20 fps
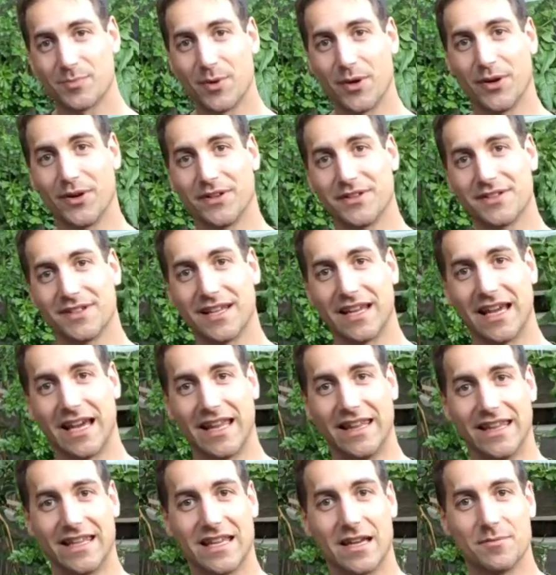expert
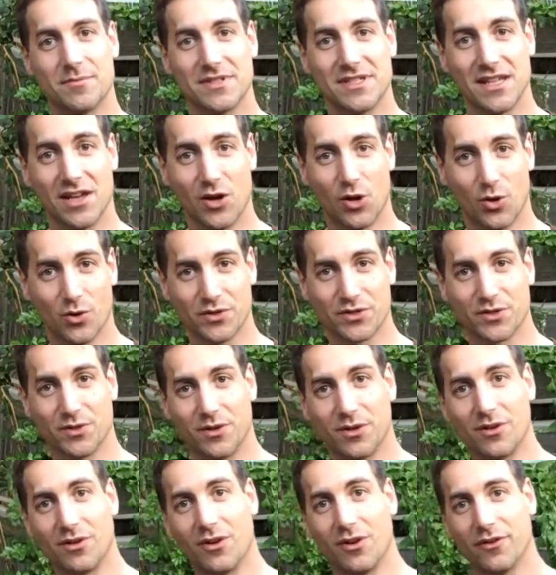and I am the
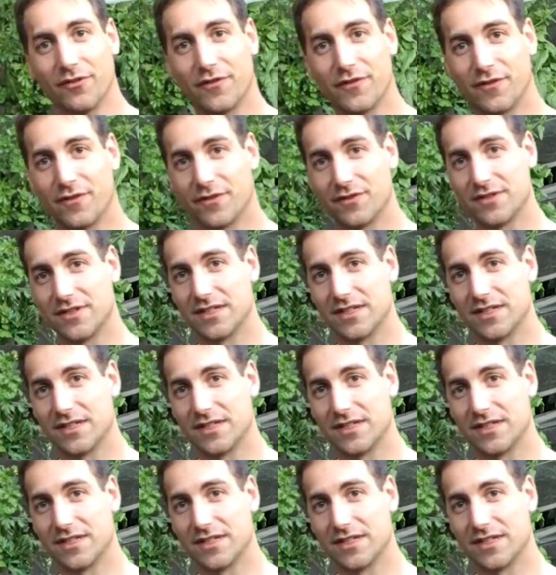author of